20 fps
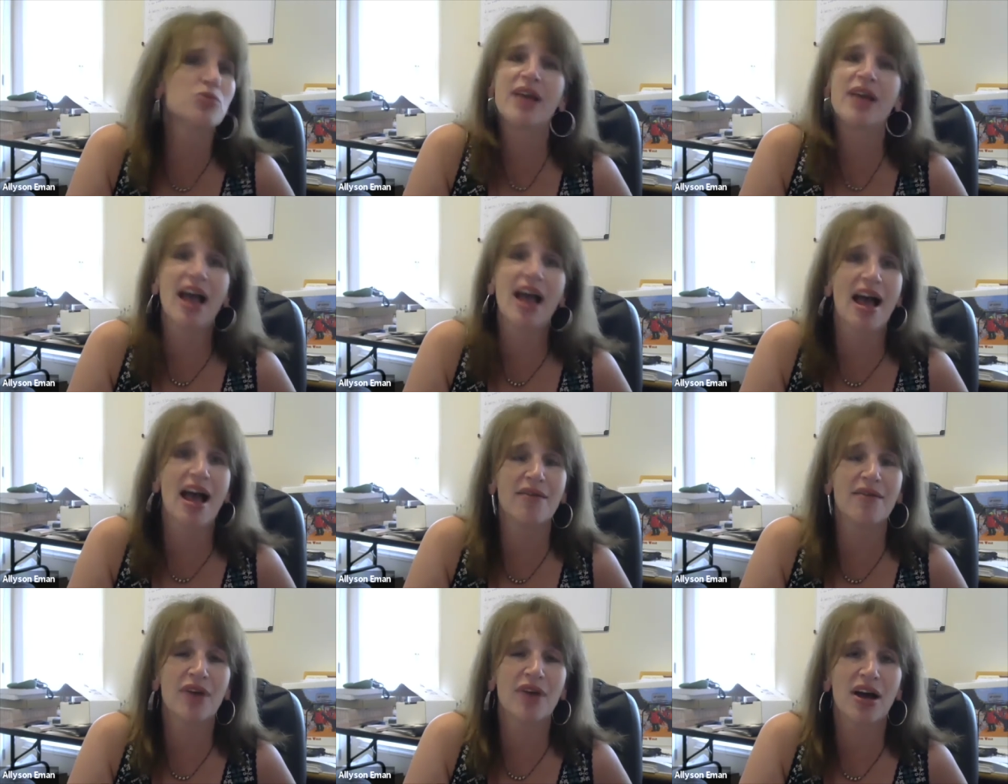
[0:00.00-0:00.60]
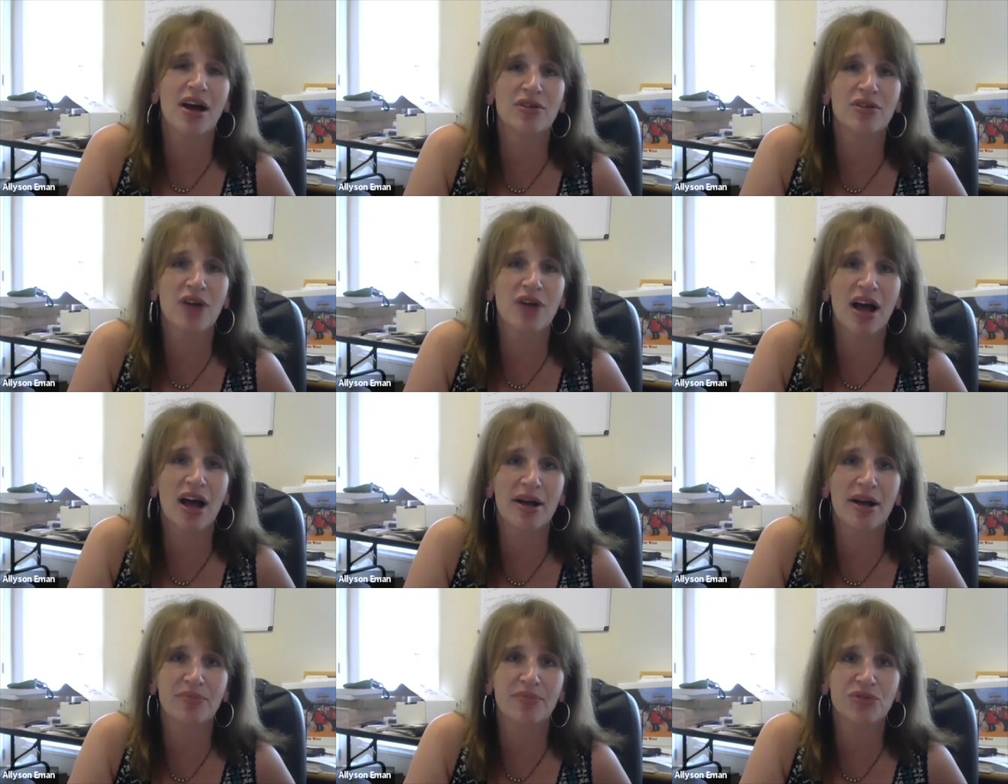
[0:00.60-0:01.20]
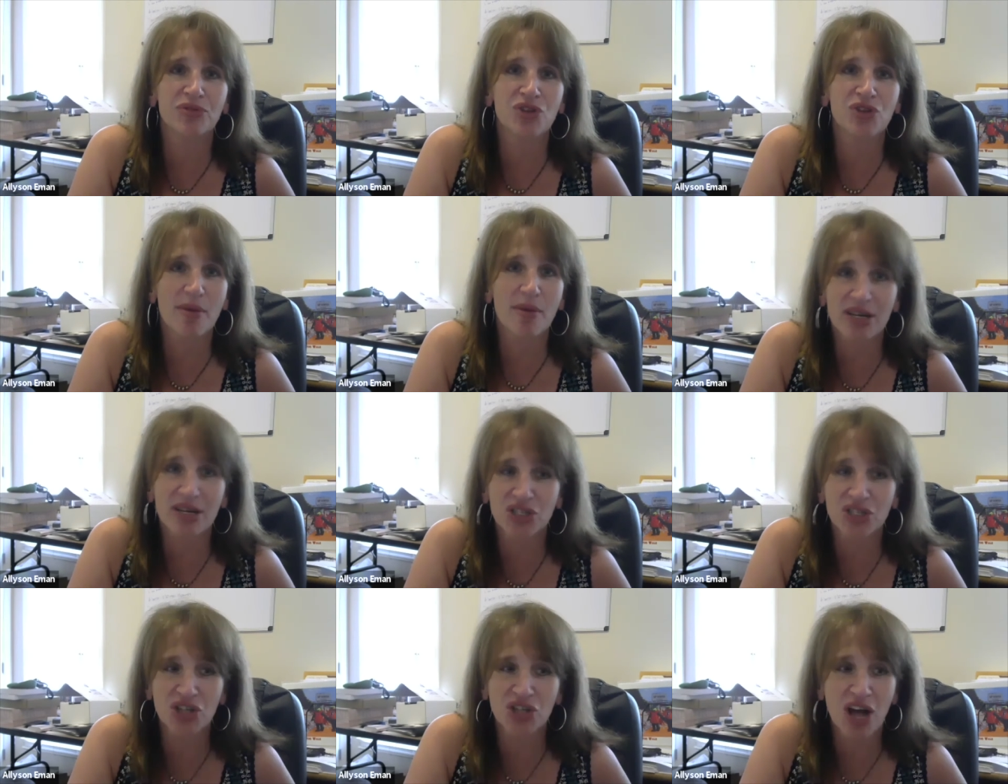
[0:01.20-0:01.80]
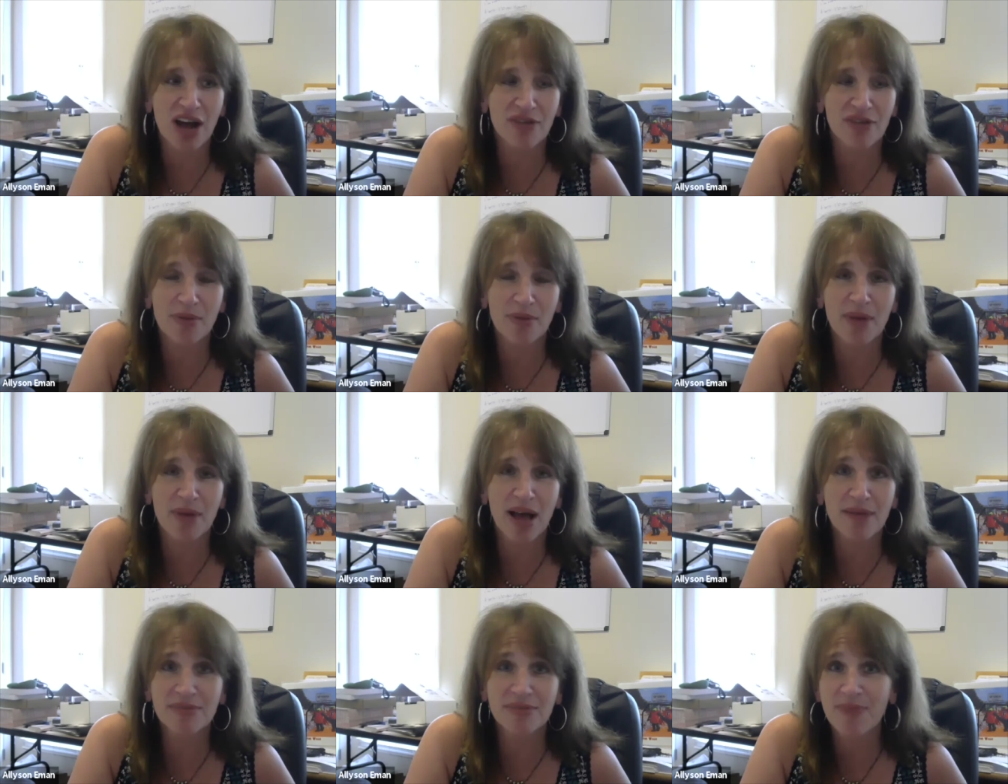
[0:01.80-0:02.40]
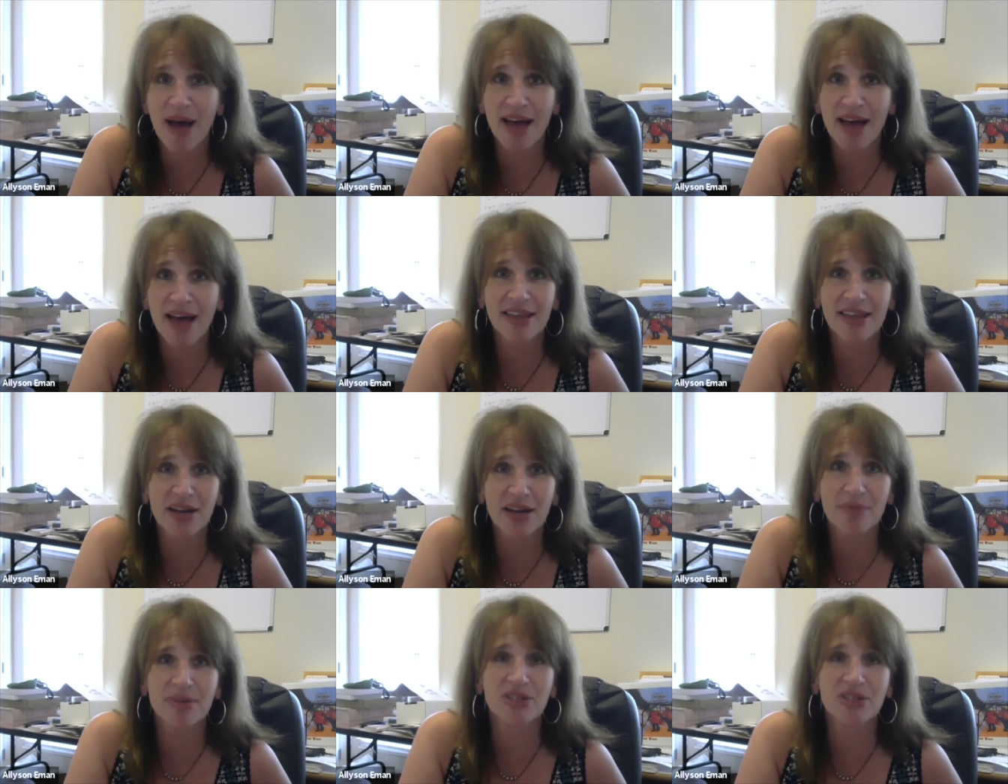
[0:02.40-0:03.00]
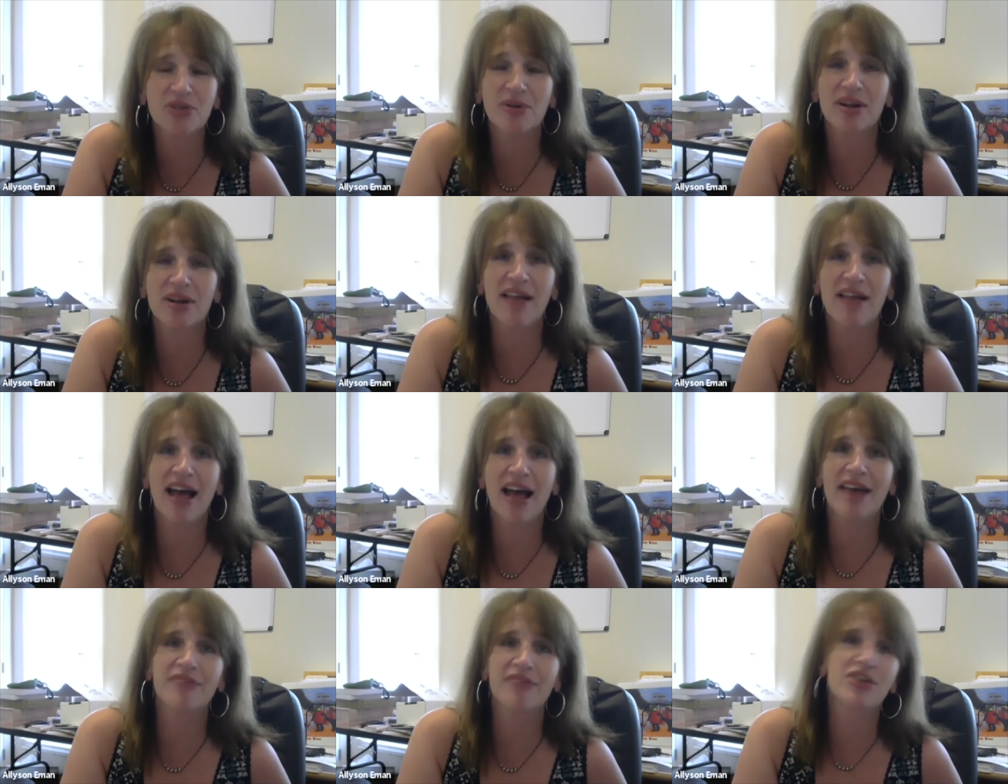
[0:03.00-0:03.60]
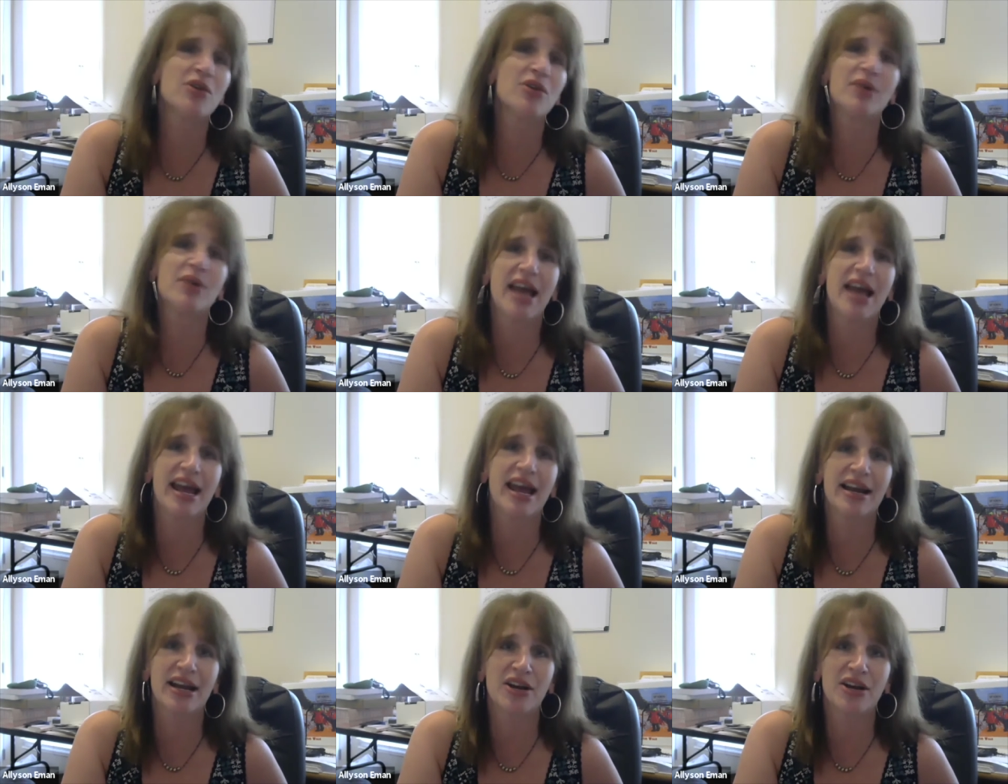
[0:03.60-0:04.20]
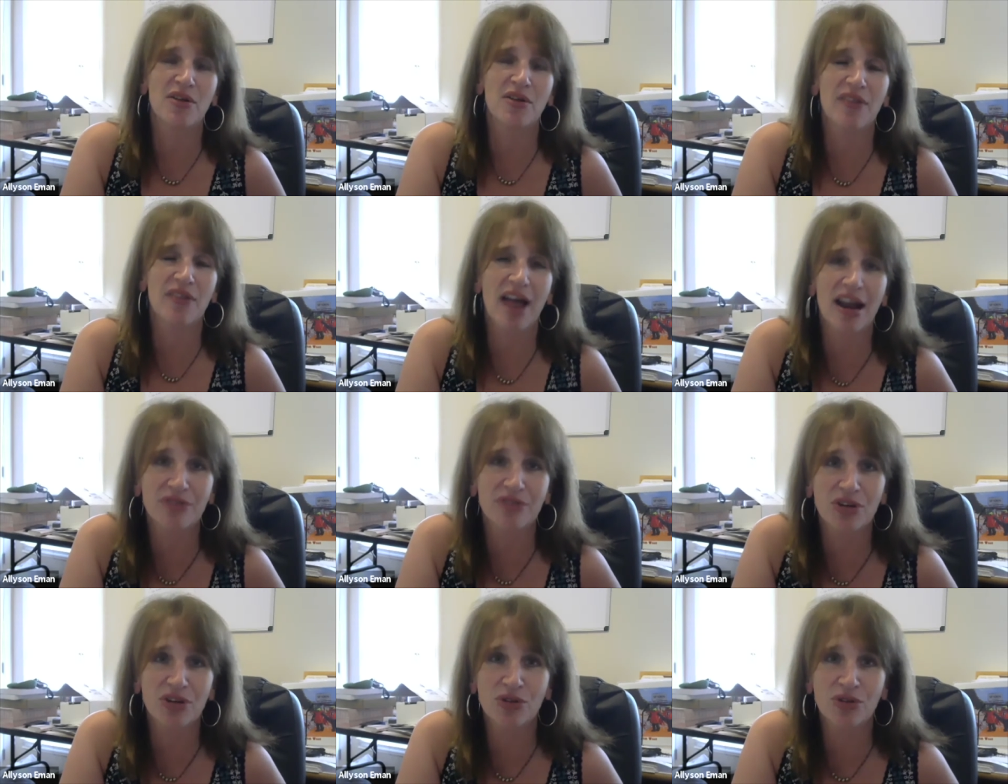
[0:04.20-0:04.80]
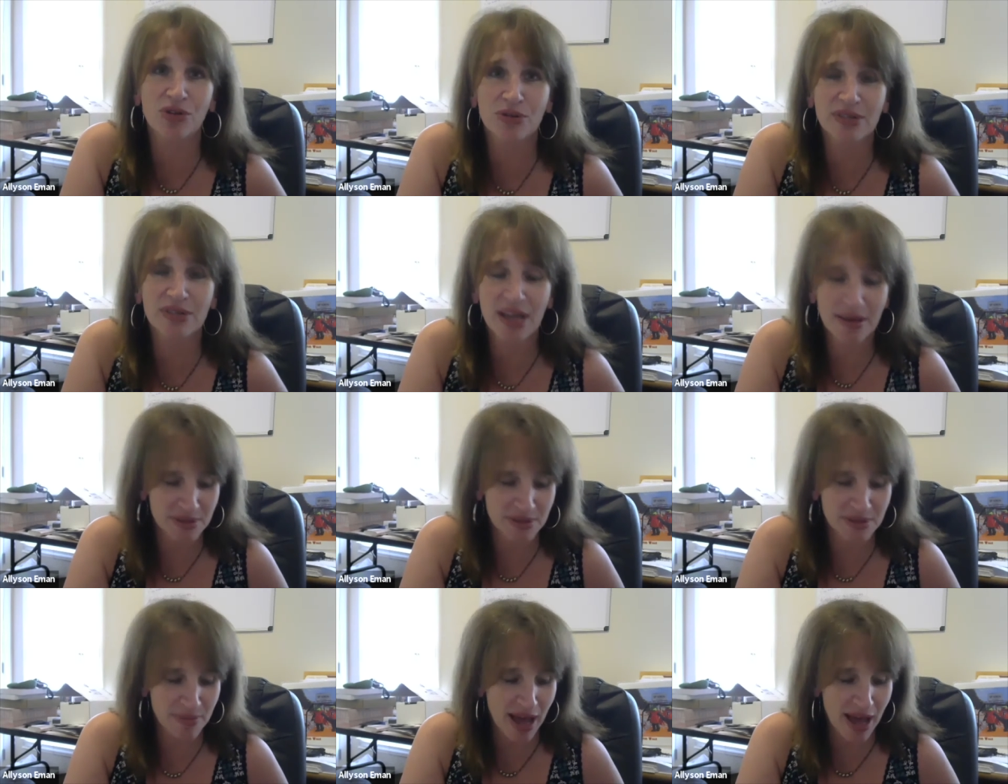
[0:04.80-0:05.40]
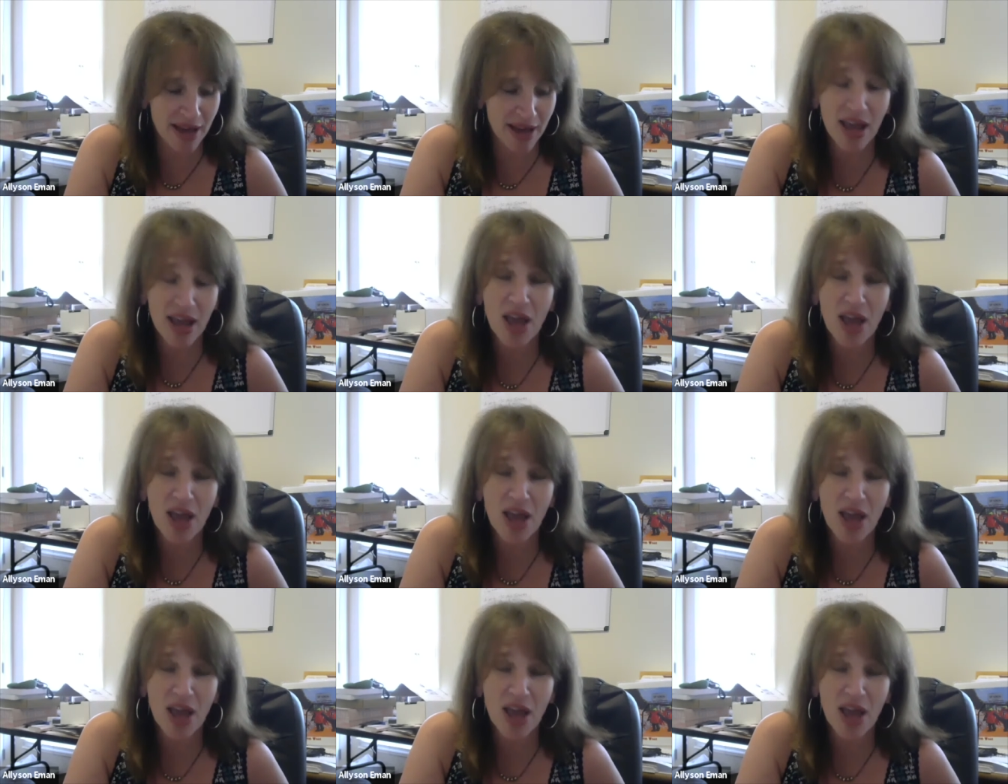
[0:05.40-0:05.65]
We have Dharmesh Shah from HubSpot that'll be doing a live Q&A, and I know a lot of you use HubSpot.